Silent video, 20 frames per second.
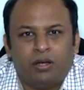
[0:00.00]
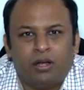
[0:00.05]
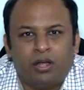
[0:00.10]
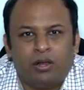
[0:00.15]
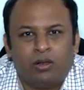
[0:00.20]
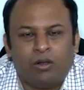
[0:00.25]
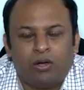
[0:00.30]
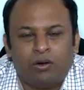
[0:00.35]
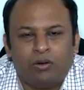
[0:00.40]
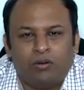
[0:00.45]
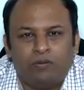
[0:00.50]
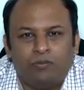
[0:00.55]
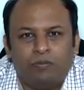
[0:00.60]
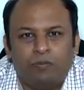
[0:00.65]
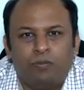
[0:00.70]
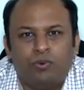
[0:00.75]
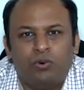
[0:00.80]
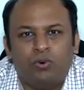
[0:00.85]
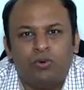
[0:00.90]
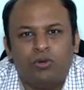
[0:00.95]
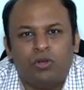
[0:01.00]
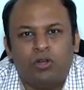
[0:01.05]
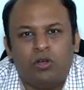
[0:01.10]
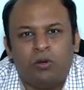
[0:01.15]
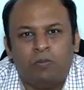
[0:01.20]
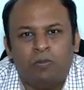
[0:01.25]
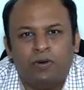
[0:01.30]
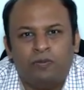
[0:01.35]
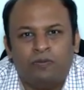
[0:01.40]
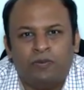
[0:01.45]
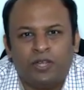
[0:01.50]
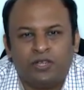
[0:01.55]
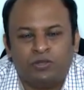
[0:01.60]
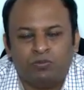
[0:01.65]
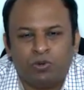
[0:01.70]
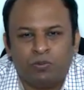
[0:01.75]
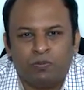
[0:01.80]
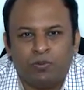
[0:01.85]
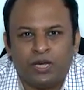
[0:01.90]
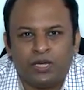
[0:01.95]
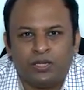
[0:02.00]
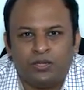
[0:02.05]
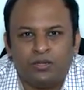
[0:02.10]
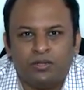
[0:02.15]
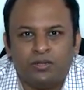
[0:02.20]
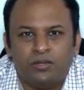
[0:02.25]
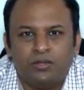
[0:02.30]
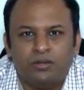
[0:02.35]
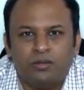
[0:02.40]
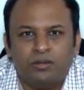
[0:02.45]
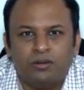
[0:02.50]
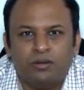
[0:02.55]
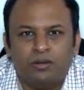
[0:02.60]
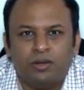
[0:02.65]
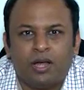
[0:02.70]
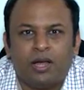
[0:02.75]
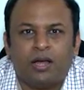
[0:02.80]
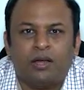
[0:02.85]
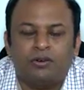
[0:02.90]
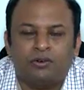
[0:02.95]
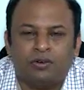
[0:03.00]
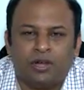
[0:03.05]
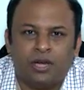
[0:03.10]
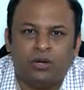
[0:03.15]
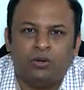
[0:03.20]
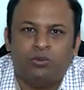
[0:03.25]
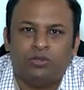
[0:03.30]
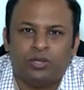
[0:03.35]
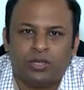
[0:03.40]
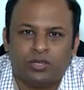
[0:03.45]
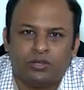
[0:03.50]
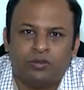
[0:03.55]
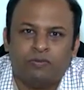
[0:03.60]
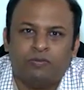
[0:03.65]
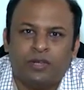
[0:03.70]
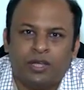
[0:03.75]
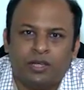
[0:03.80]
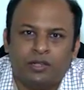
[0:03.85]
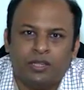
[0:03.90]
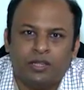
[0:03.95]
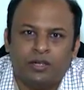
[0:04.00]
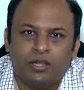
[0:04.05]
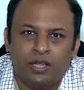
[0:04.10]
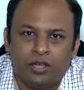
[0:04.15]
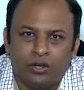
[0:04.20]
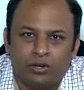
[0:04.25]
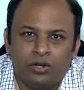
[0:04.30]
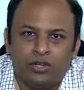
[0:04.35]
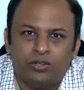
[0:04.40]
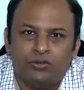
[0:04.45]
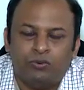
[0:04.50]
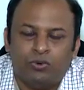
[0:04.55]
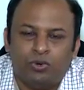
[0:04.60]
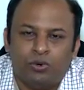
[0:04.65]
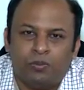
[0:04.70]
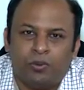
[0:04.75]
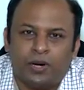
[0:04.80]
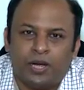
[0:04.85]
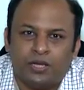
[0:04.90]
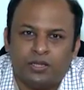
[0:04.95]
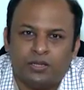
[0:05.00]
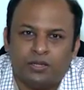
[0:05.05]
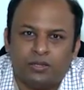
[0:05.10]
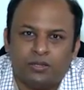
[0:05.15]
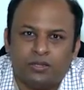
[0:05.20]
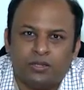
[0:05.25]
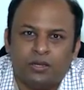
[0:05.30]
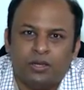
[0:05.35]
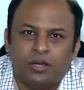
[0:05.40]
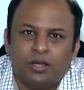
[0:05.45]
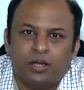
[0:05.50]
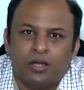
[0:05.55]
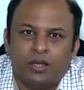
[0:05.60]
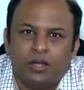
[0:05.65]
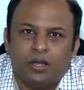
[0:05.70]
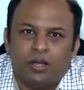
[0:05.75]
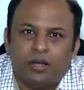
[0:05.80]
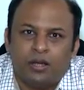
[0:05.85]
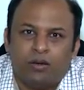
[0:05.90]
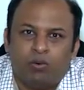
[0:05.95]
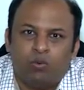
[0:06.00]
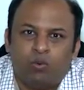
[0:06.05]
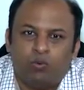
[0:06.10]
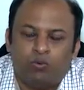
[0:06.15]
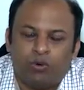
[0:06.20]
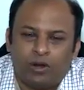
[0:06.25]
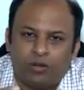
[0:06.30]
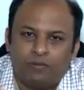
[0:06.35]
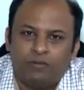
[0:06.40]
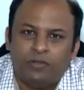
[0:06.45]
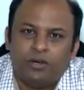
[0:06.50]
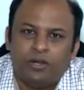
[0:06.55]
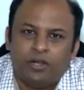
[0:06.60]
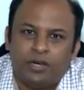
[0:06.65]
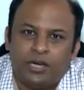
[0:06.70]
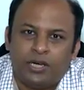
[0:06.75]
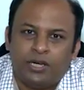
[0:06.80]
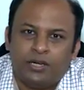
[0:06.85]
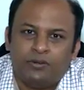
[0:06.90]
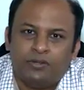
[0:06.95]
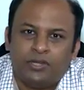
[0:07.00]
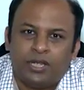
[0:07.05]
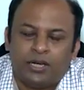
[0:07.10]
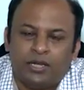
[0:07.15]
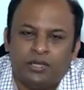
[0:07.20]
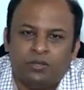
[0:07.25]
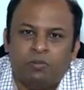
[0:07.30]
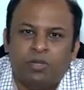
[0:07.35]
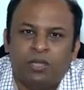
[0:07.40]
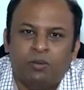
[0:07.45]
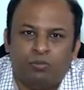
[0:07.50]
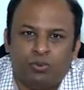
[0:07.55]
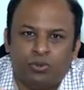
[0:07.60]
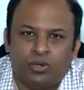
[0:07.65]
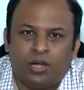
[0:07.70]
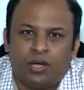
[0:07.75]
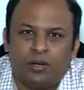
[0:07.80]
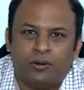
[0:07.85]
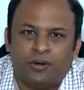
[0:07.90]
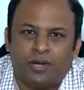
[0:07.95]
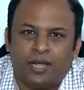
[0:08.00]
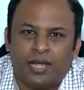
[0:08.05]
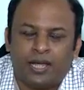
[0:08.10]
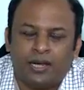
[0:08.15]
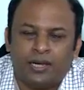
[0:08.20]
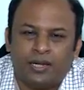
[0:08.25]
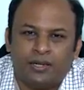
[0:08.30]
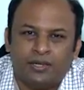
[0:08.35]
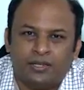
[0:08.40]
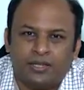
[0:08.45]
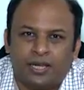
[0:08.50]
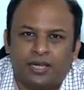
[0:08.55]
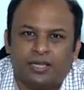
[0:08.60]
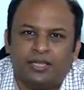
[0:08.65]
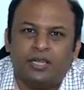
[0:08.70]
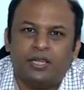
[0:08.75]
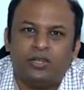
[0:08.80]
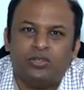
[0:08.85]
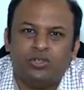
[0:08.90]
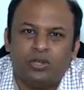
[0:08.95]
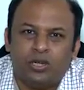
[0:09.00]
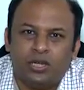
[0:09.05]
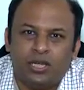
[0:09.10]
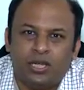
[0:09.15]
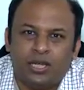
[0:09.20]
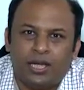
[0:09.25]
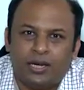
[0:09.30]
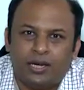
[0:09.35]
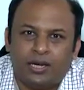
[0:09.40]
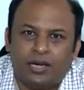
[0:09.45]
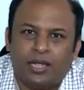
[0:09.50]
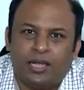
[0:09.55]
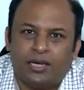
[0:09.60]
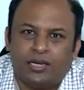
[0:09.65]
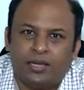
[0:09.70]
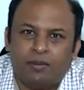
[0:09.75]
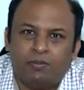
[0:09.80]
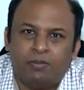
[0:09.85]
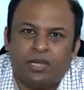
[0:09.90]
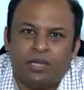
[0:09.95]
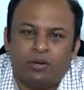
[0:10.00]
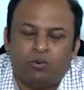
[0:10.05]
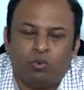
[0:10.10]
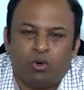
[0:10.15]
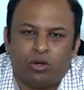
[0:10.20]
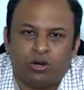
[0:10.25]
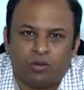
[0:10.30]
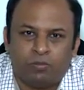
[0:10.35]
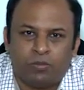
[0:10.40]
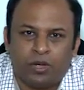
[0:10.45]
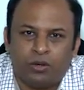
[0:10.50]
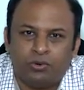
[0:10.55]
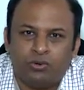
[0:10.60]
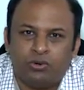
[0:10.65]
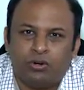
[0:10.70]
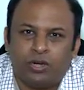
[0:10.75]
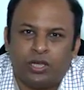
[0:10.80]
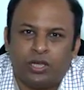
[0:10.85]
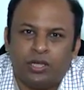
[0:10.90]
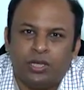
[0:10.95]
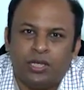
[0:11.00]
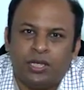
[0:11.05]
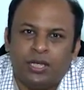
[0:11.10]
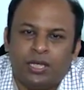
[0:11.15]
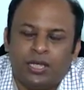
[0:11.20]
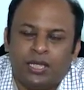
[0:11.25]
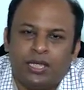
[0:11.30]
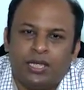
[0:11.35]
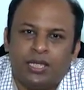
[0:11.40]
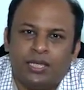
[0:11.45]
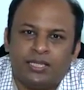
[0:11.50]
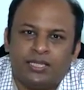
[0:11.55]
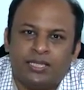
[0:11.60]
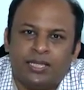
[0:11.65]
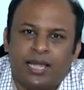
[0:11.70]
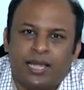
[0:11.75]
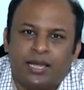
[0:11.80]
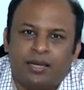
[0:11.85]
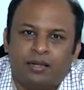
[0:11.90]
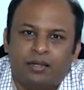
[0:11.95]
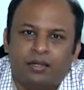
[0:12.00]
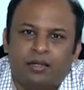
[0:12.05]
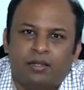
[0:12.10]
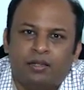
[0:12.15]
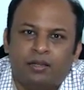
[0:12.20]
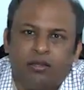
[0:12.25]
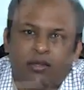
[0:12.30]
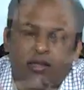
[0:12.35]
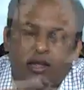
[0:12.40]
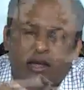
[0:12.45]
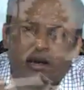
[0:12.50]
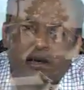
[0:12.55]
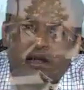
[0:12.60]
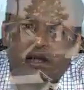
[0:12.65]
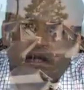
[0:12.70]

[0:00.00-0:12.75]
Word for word: a lot of pro government Facebook pages are trying to justify the increased fuel prices. Uh, one of the narratives that is being put out, and it is essentially an attempt at whataboutery, is that there